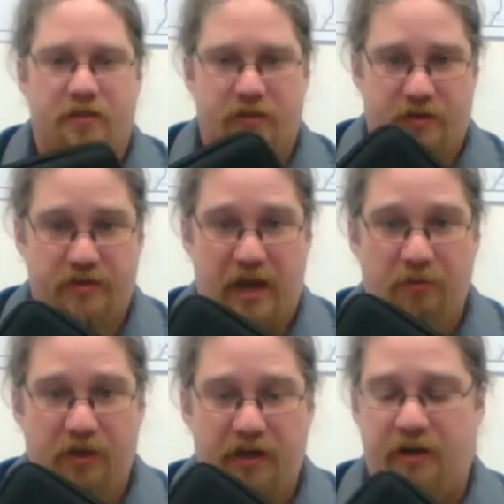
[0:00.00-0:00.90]
there's a
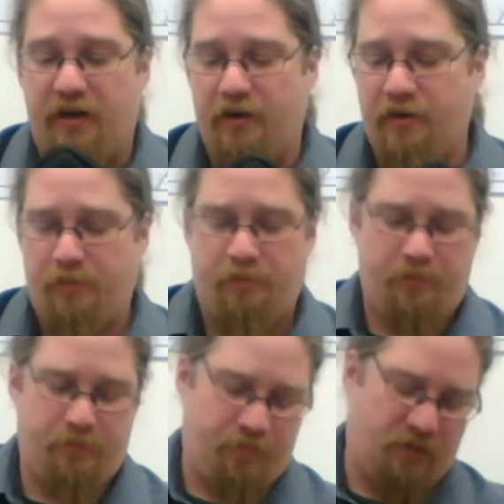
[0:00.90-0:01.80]
tablet in here.
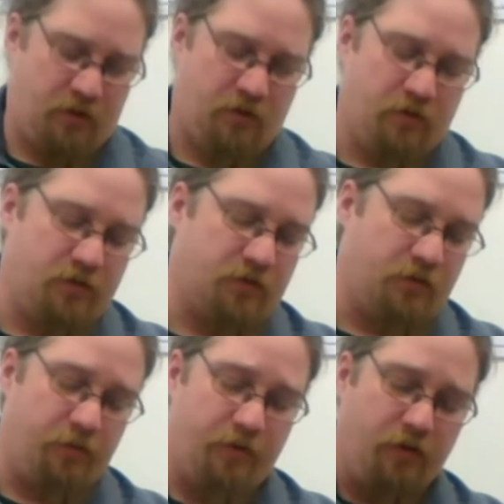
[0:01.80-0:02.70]
So
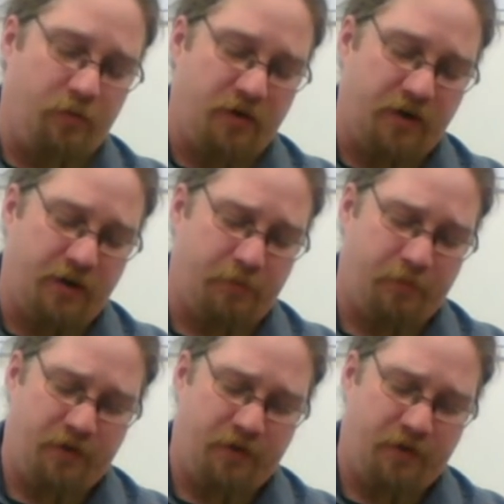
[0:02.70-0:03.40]
if you open it up,